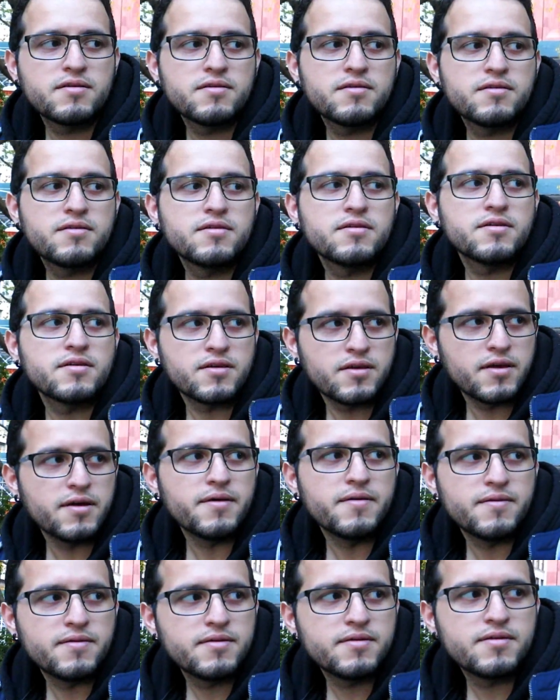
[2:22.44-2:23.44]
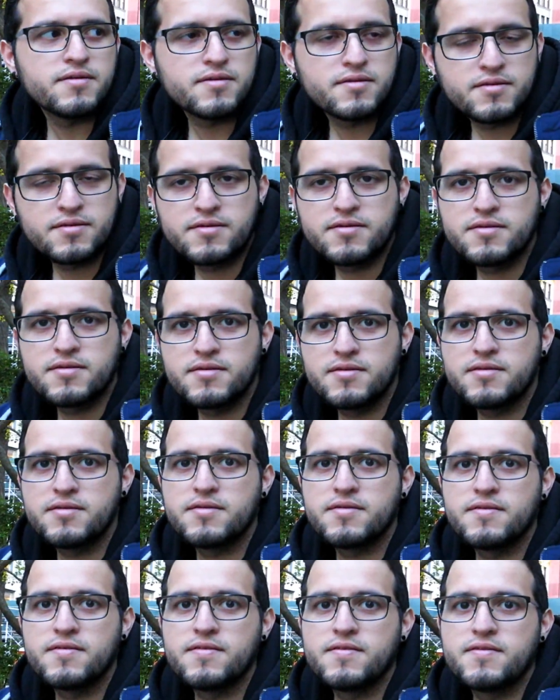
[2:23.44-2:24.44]

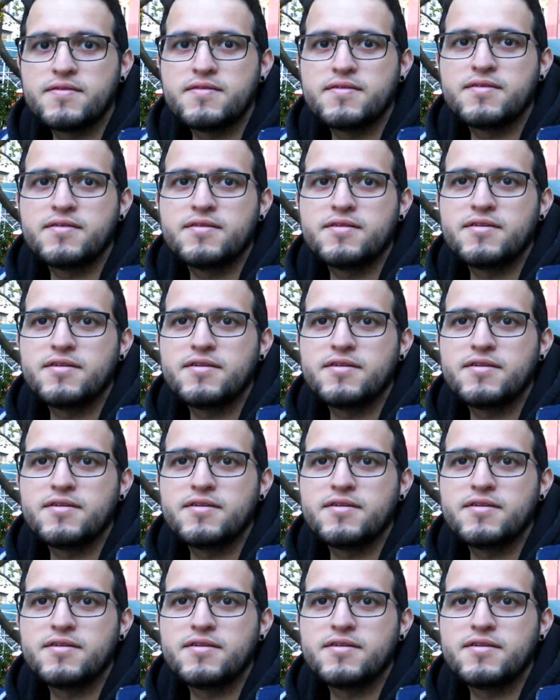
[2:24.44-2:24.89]
The person shown says nothing.